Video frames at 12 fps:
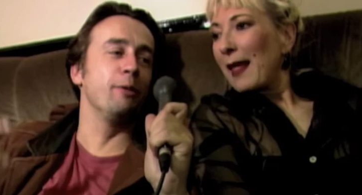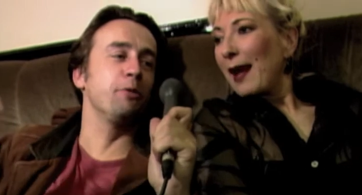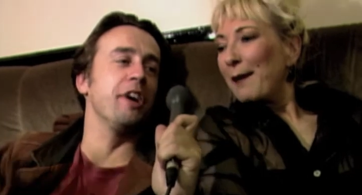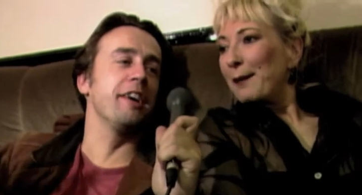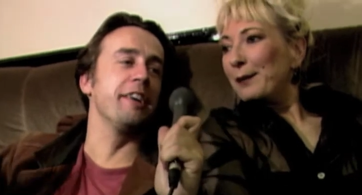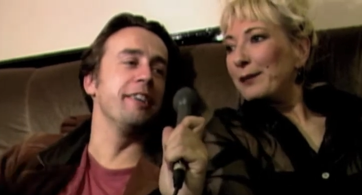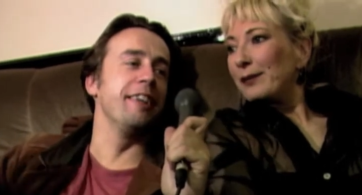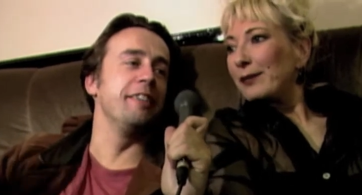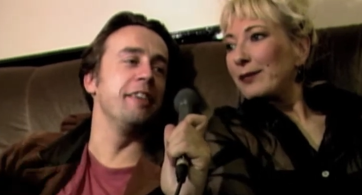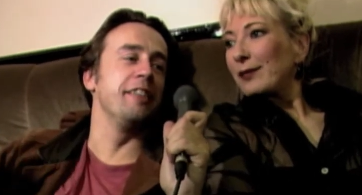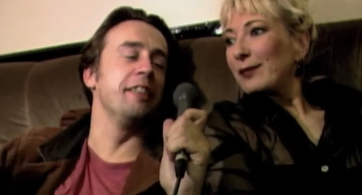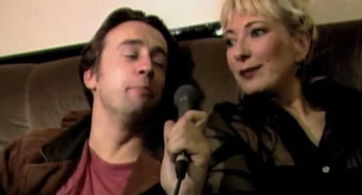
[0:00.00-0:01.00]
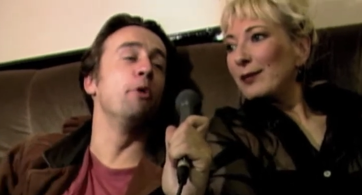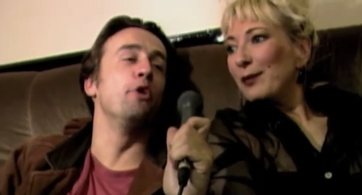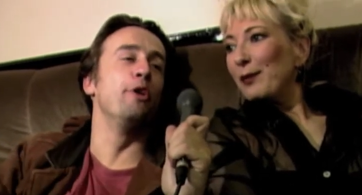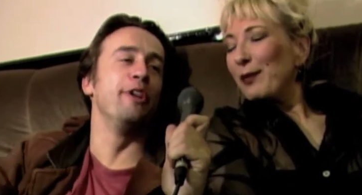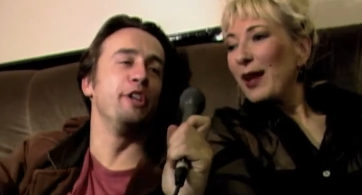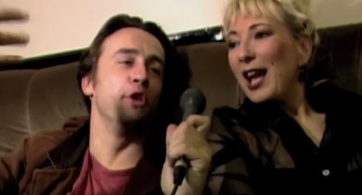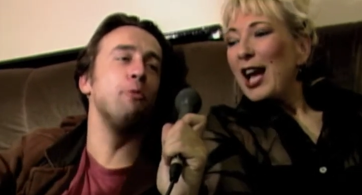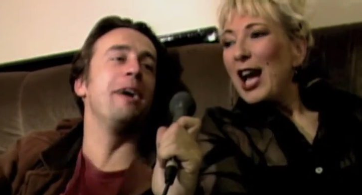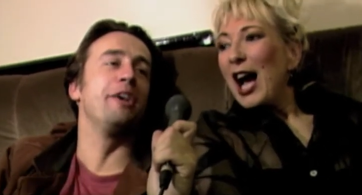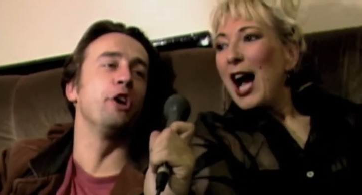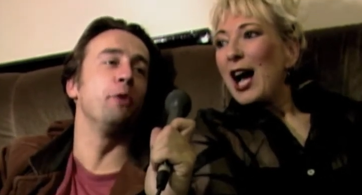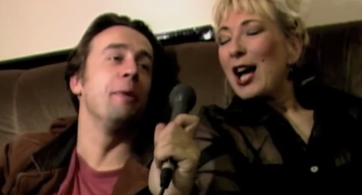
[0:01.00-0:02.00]
Speaker 1: up shagging in the morning, you
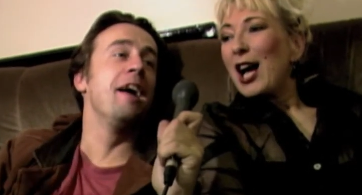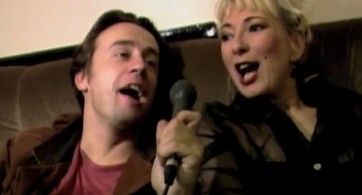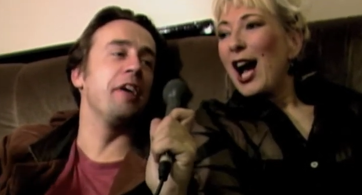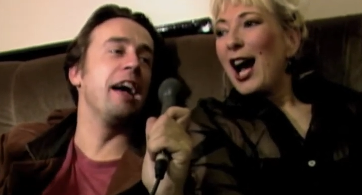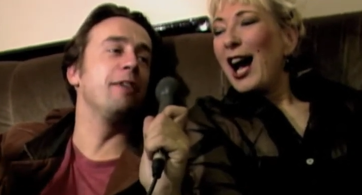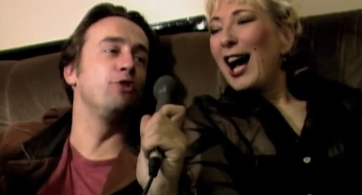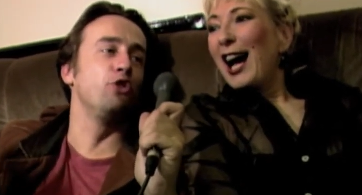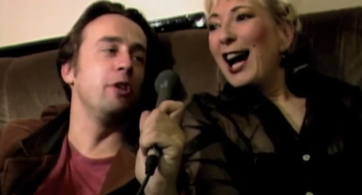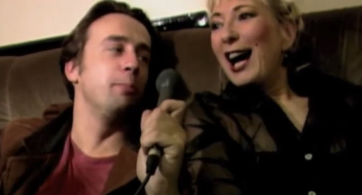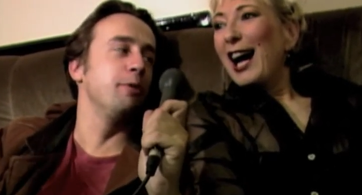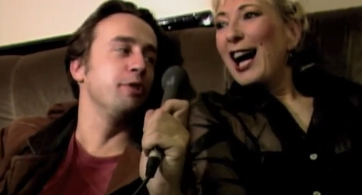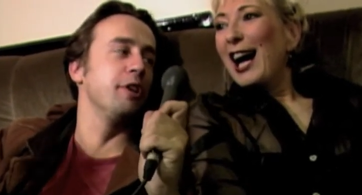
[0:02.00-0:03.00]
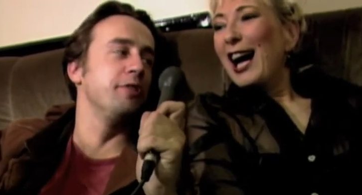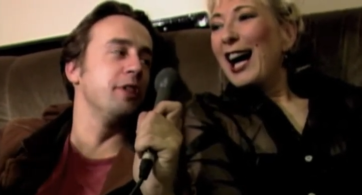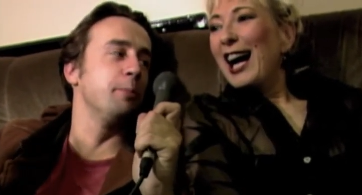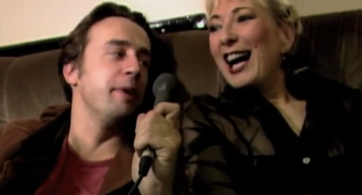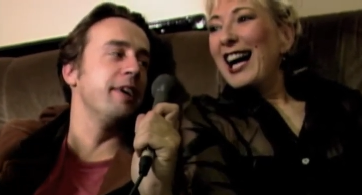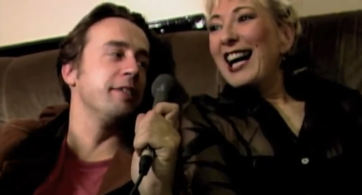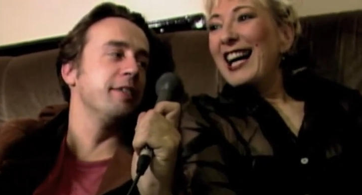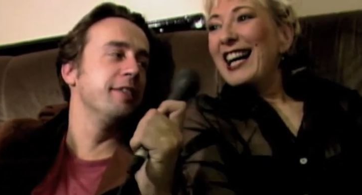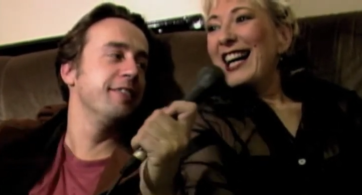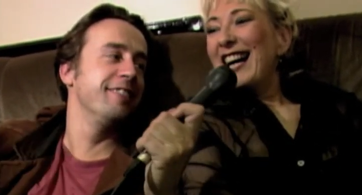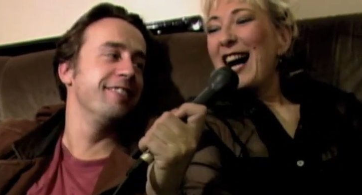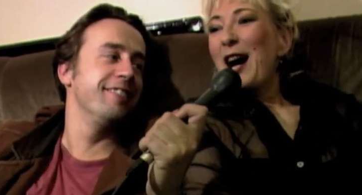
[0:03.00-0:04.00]
wake up and they have dribbled over the bed.
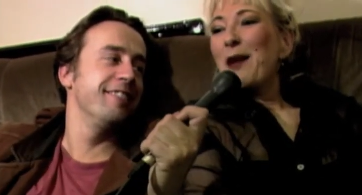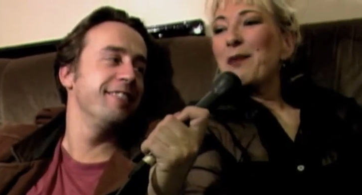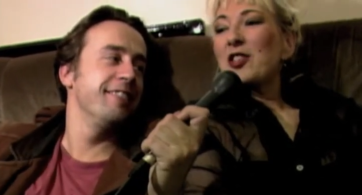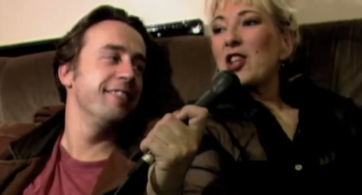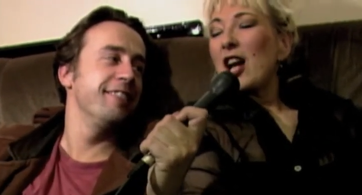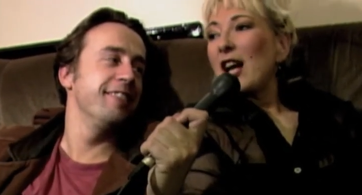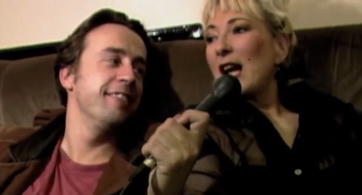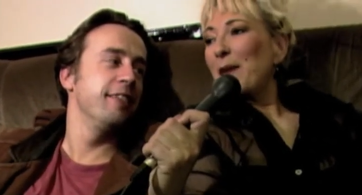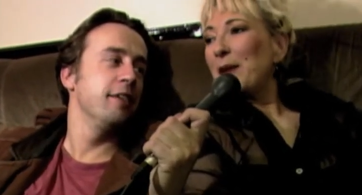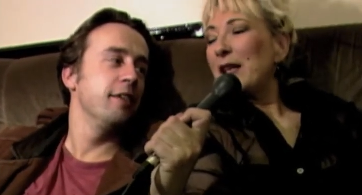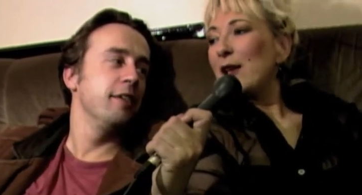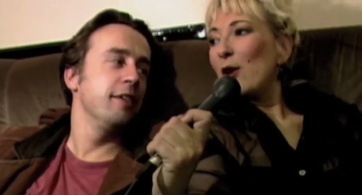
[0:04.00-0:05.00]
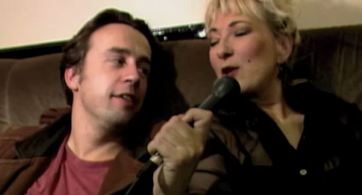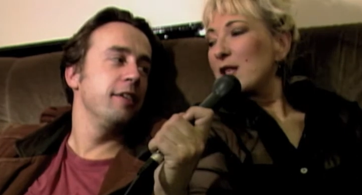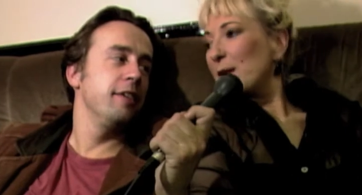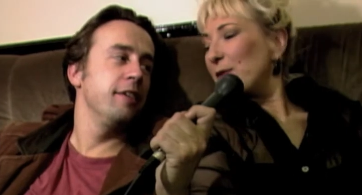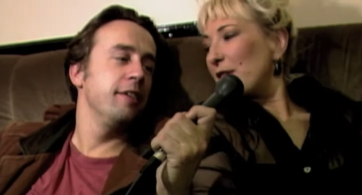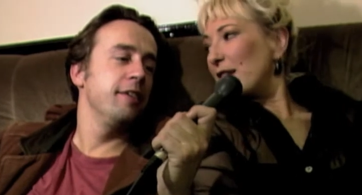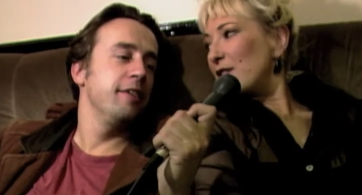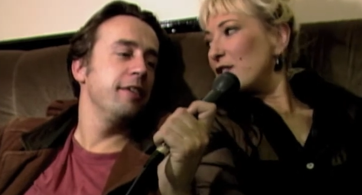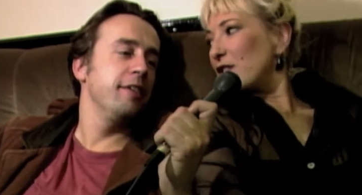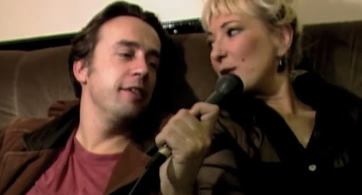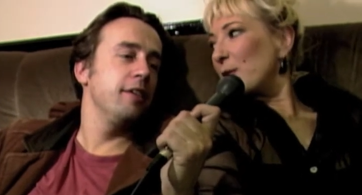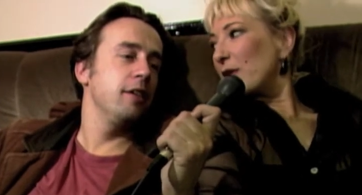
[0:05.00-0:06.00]
Speaker 2: I'm in a long-term
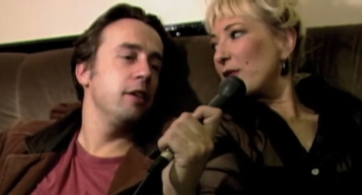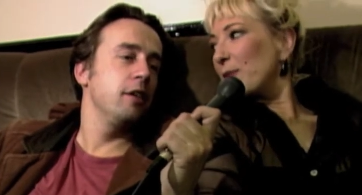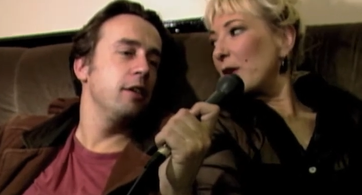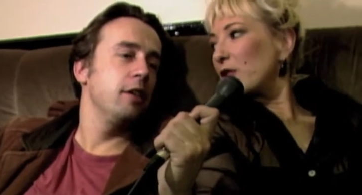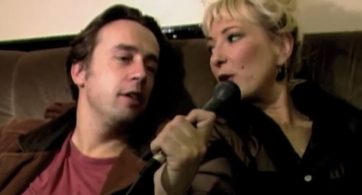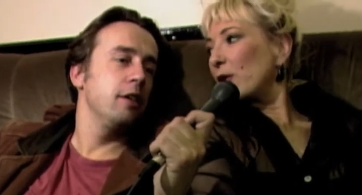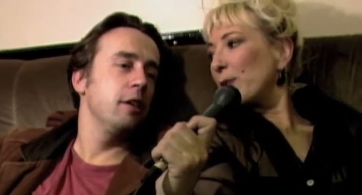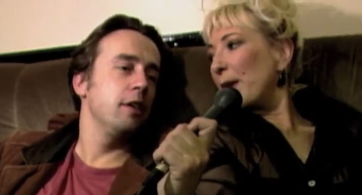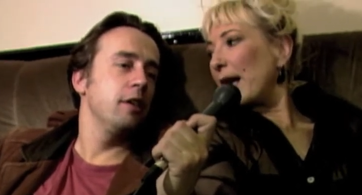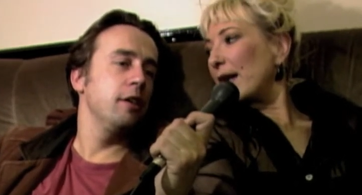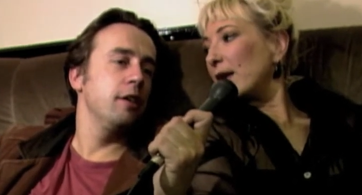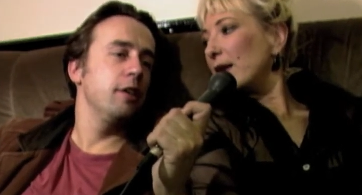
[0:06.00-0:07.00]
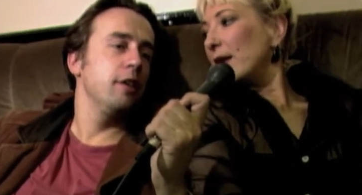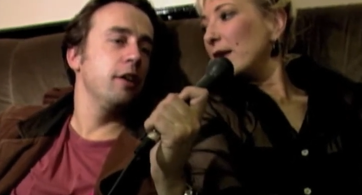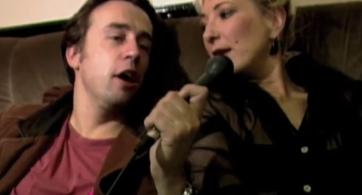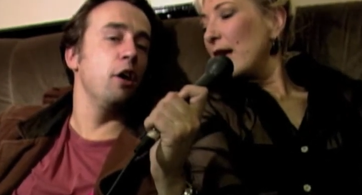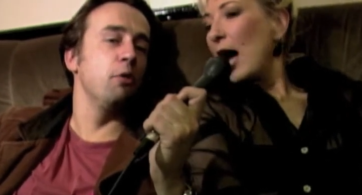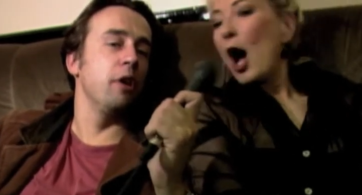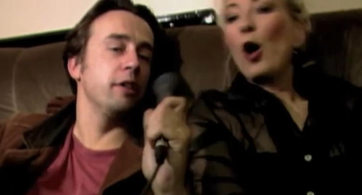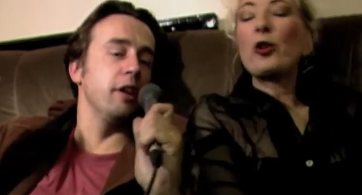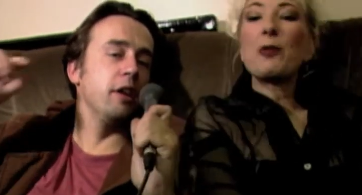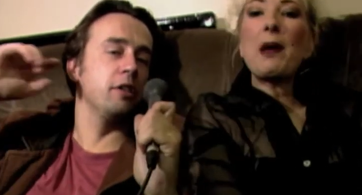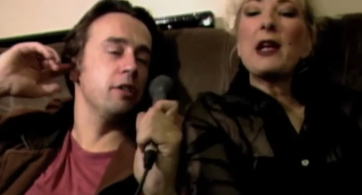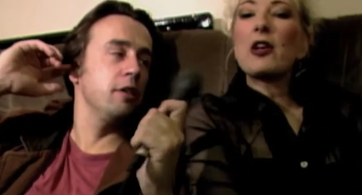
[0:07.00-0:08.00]
relationship with a much older man. Oh, older
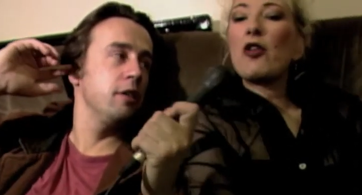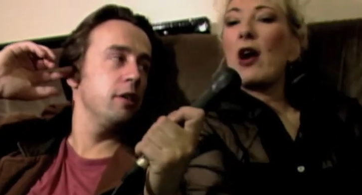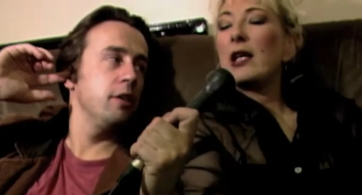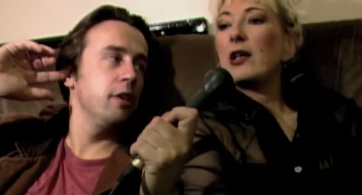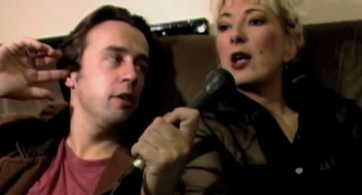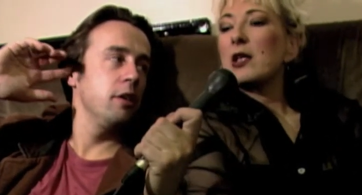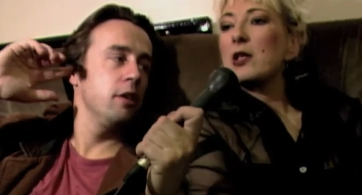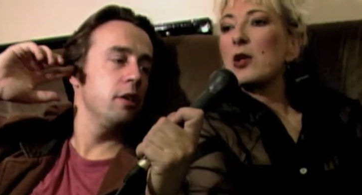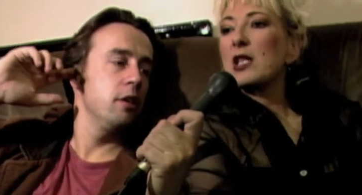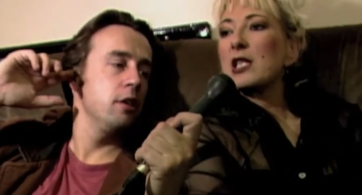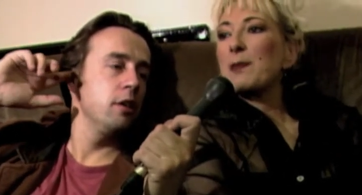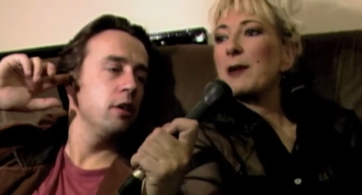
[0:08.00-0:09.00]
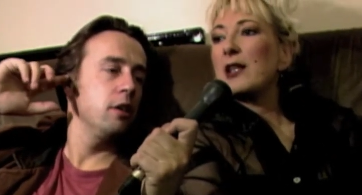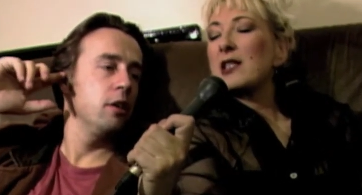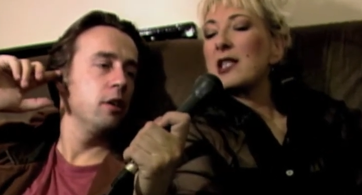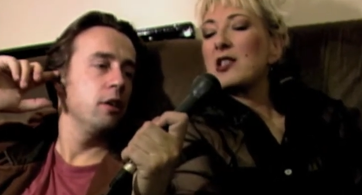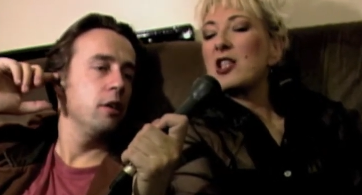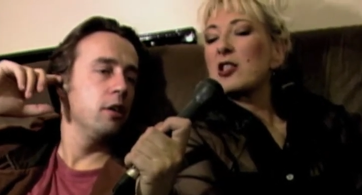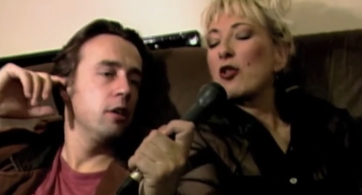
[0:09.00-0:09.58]
men are great, you know. It's not experience, it's just